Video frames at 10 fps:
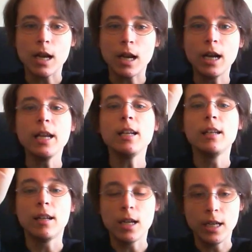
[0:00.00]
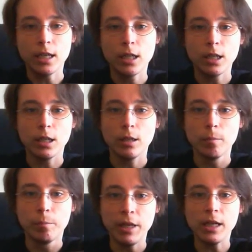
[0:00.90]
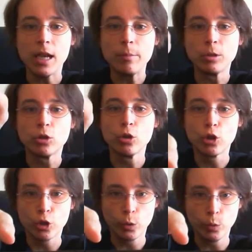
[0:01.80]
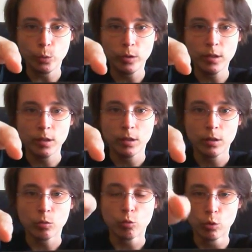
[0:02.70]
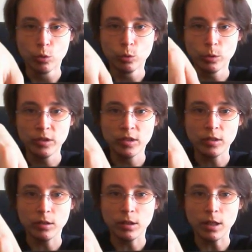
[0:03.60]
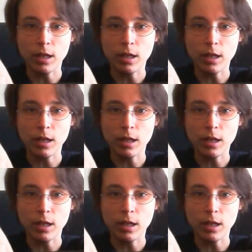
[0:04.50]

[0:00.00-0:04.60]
I like being able to choose rules